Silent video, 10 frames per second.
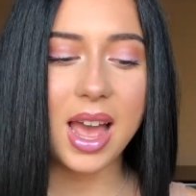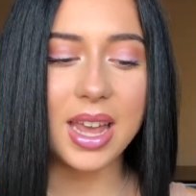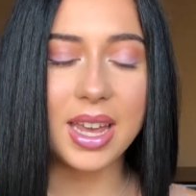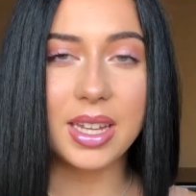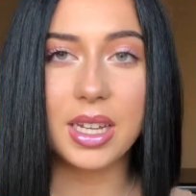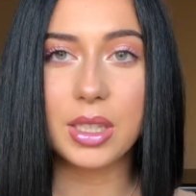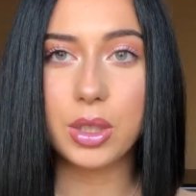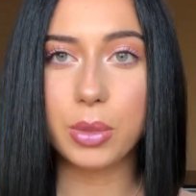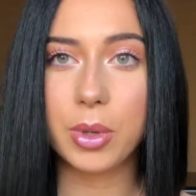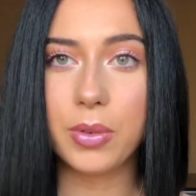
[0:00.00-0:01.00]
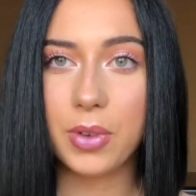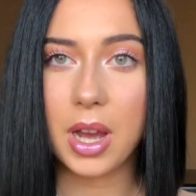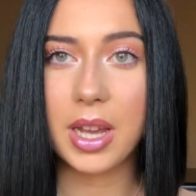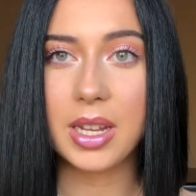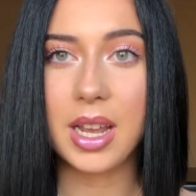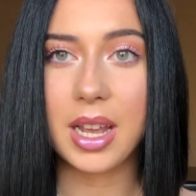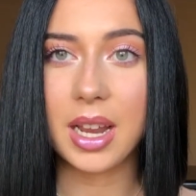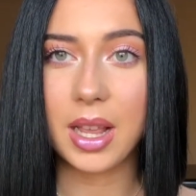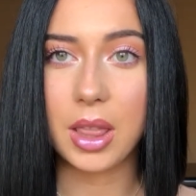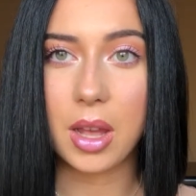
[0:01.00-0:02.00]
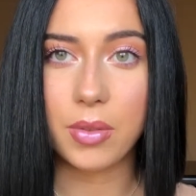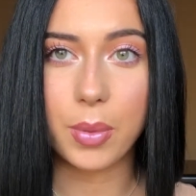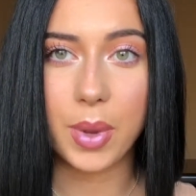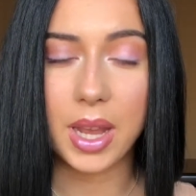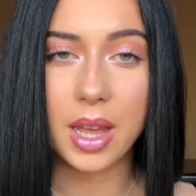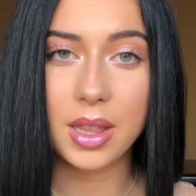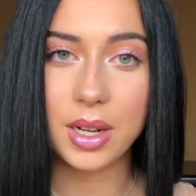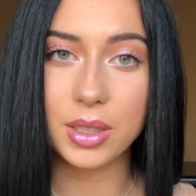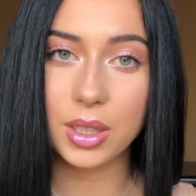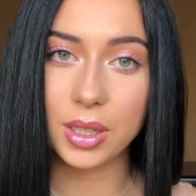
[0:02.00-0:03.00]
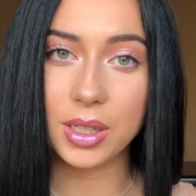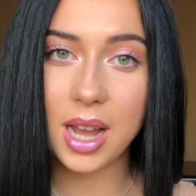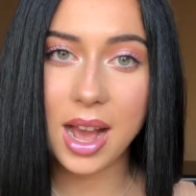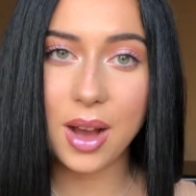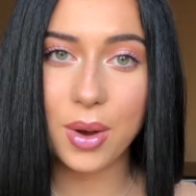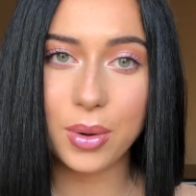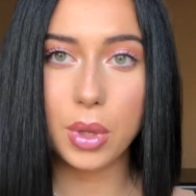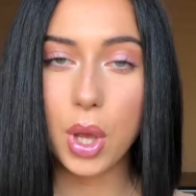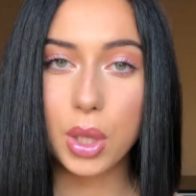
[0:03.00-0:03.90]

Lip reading: It is super fun and I love the way that it turned out.